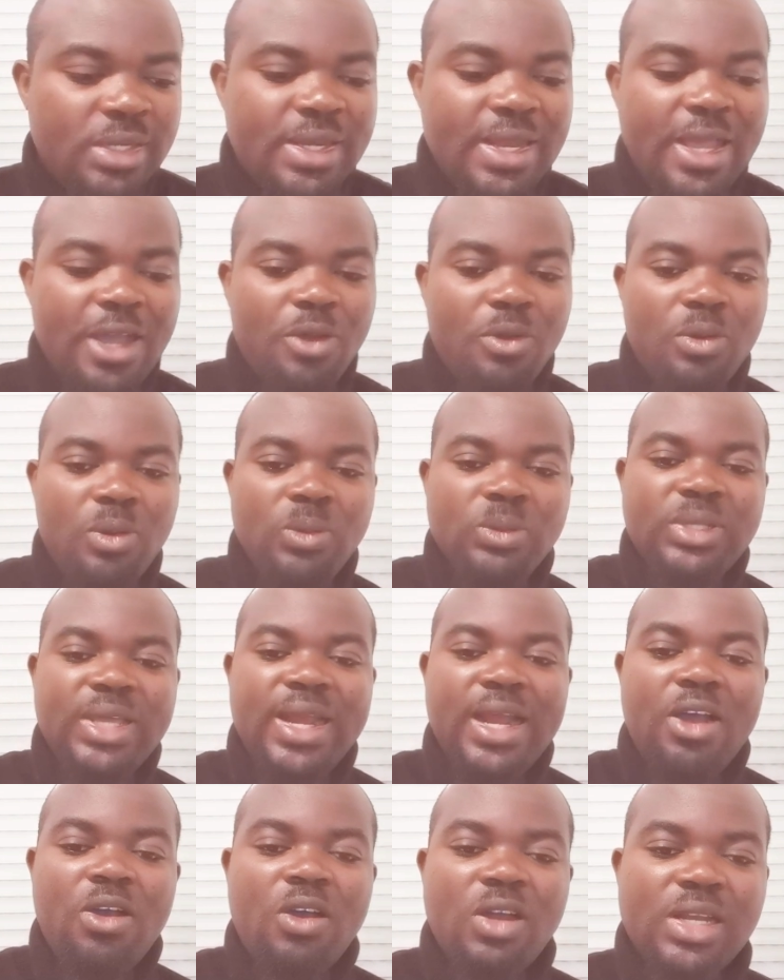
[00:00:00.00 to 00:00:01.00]
Now,
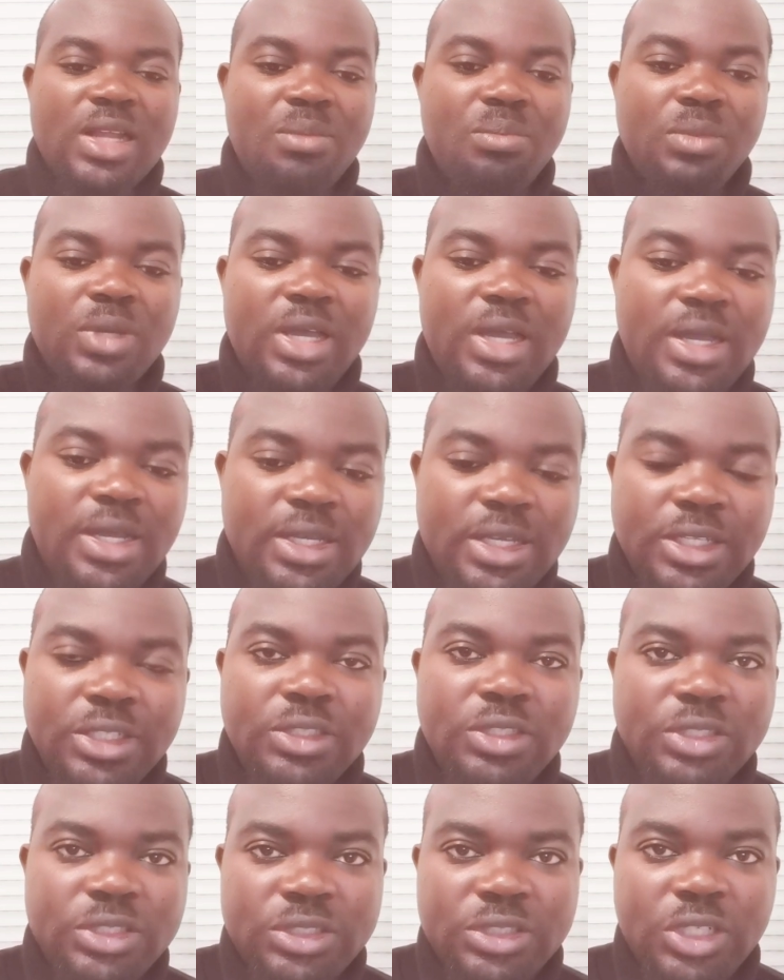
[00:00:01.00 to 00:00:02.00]
there are other
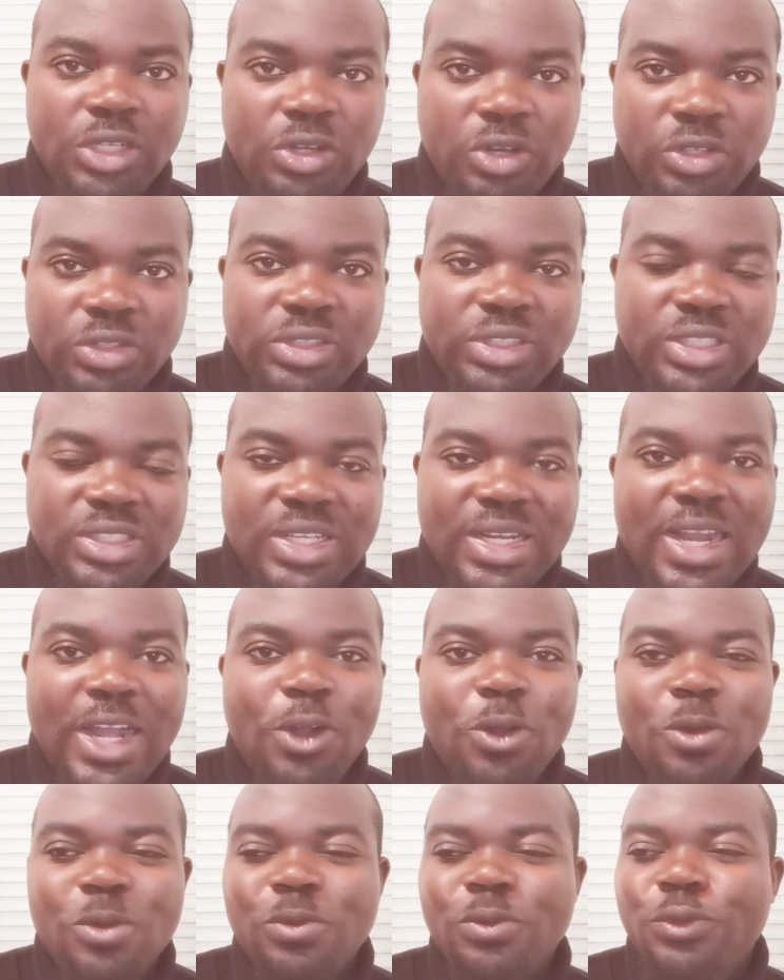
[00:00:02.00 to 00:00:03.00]
industry countries that
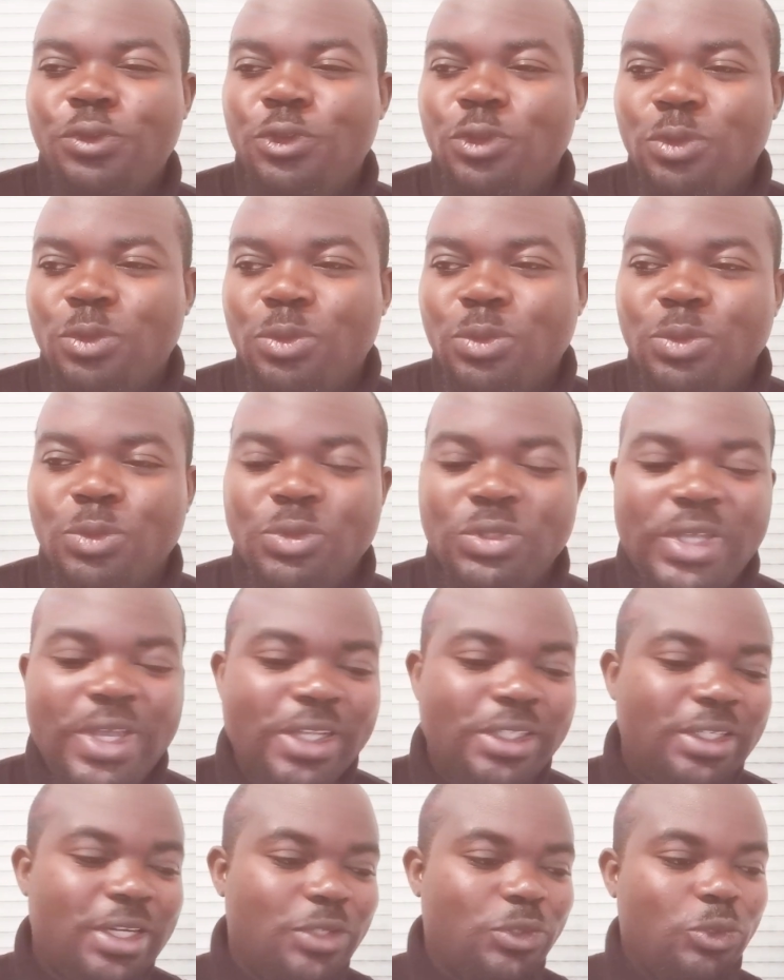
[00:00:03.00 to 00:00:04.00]
are confused. They
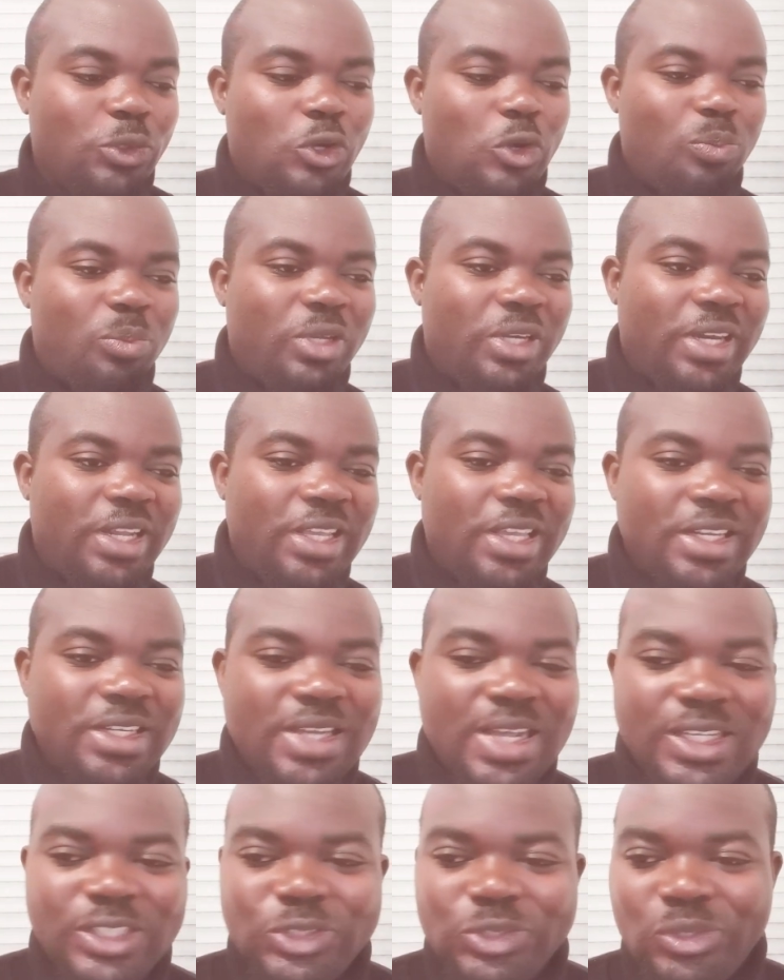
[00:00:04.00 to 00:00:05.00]
are trying to copy reggae
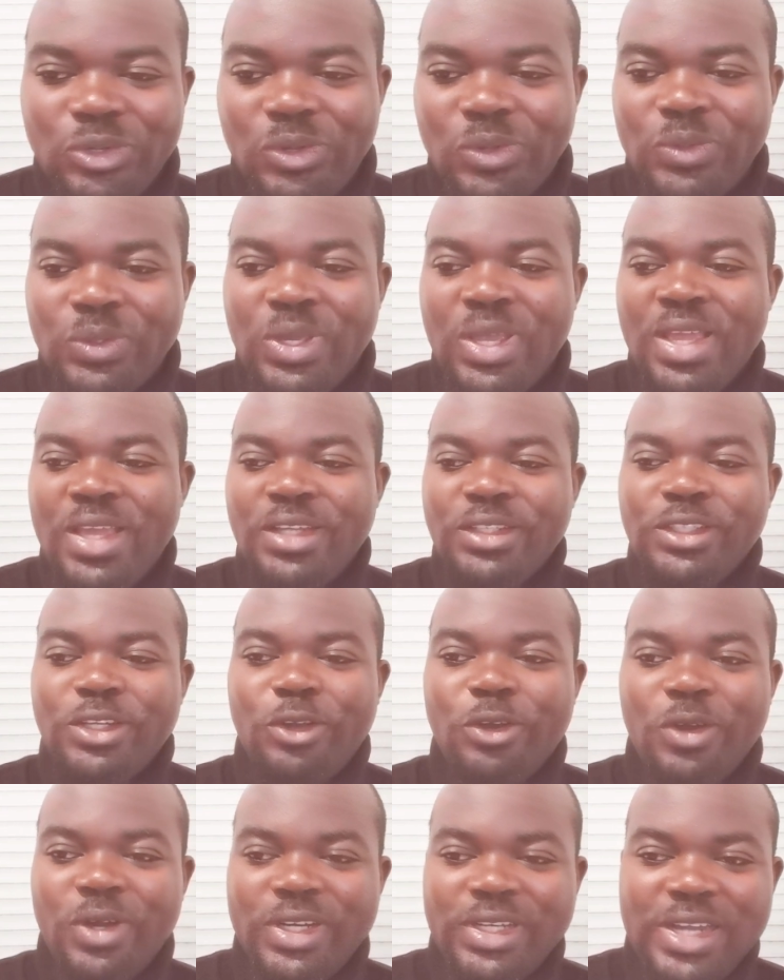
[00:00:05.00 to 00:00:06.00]
dancehall.
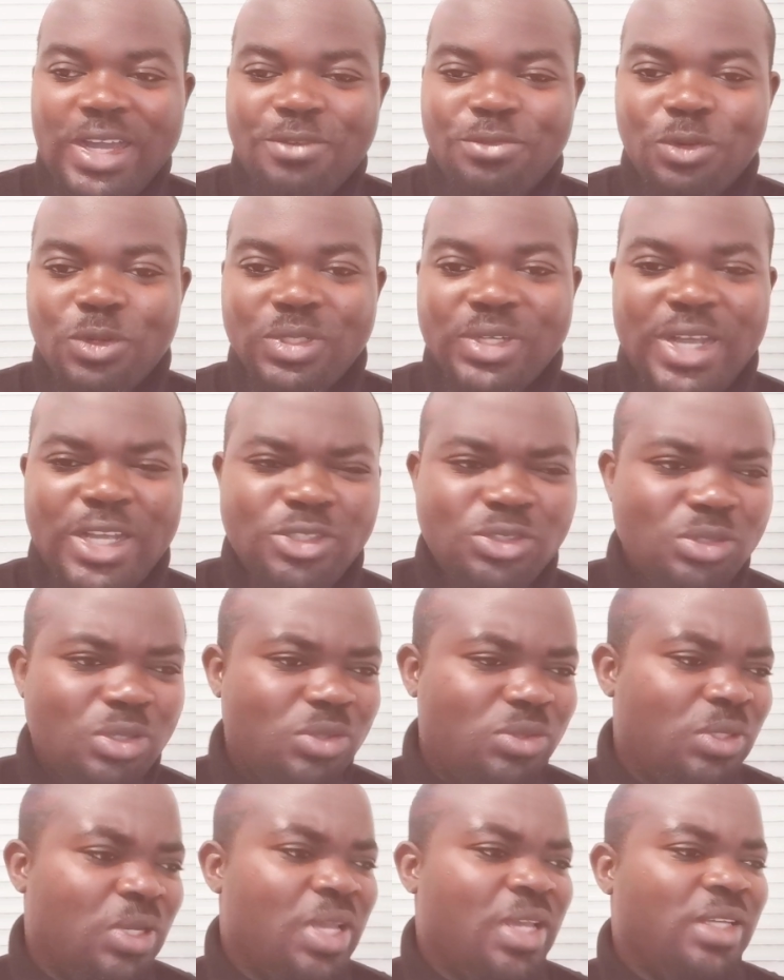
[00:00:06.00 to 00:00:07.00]
They call it Afro
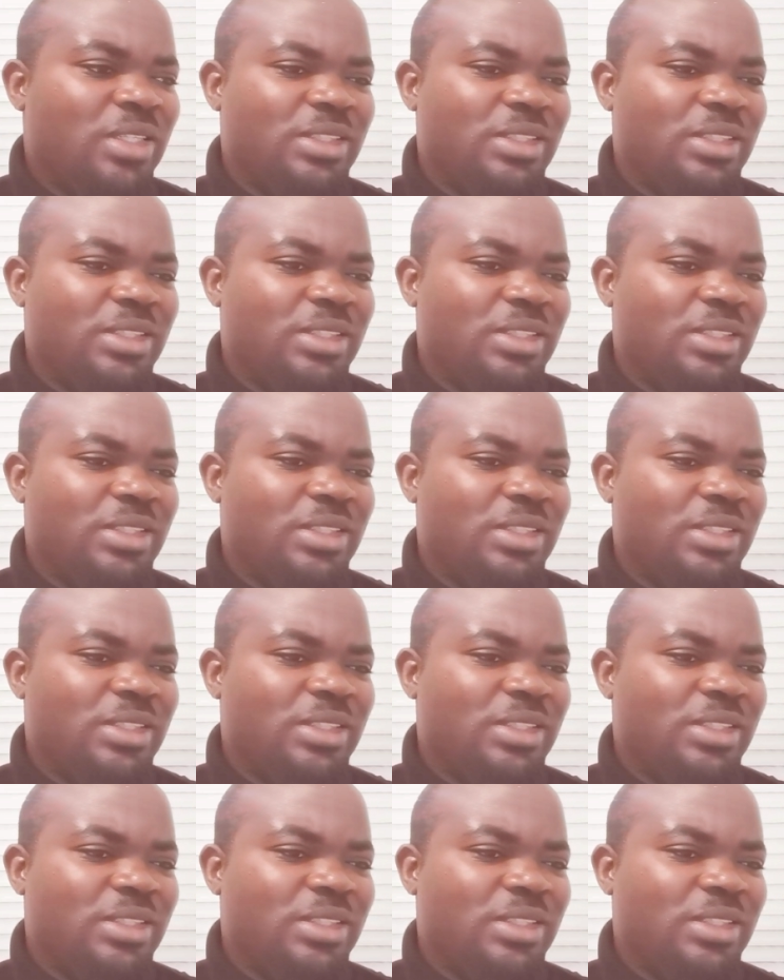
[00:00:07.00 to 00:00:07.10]
dancehall.